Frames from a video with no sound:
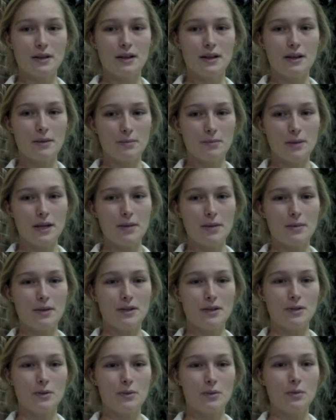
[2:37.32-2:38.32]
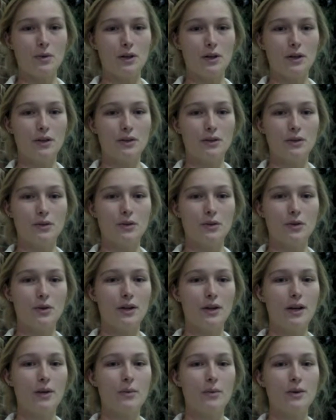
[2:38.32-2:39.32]
in babies will
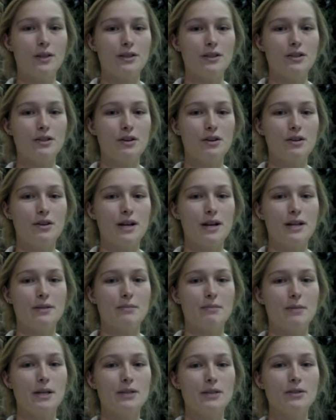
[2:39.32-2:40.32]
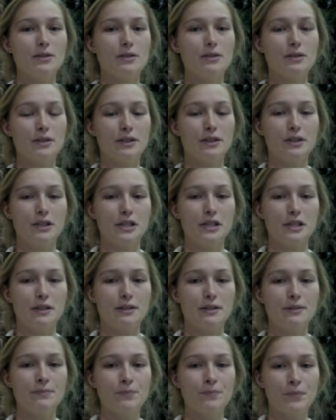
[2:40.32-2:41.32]
create what is known as muscle
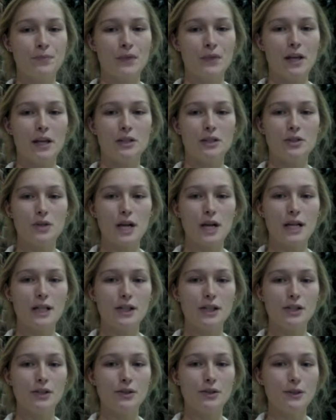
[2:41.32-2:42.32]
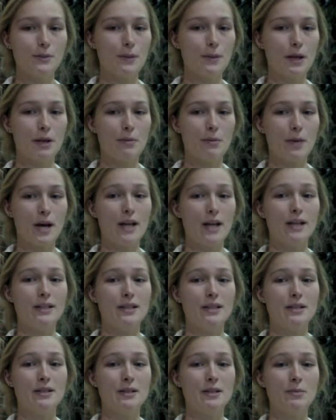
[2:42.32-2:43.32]
synergies, a strategy used by the body
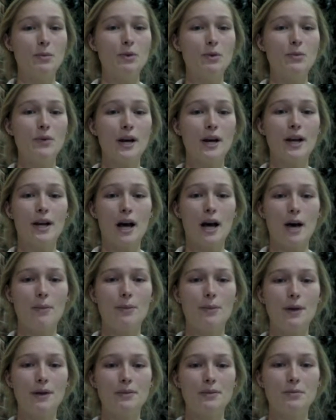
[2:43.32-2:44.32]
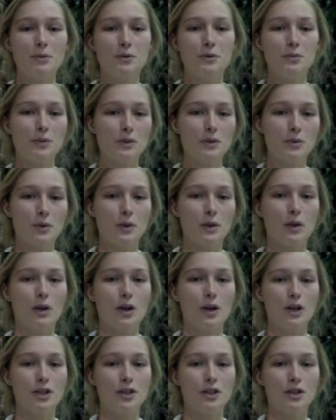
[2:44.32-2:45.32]
to simplify complex movements with
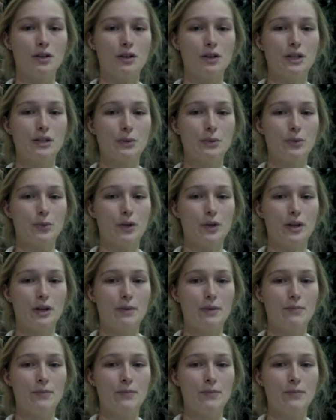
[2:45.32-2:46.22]
large degrees of freedom.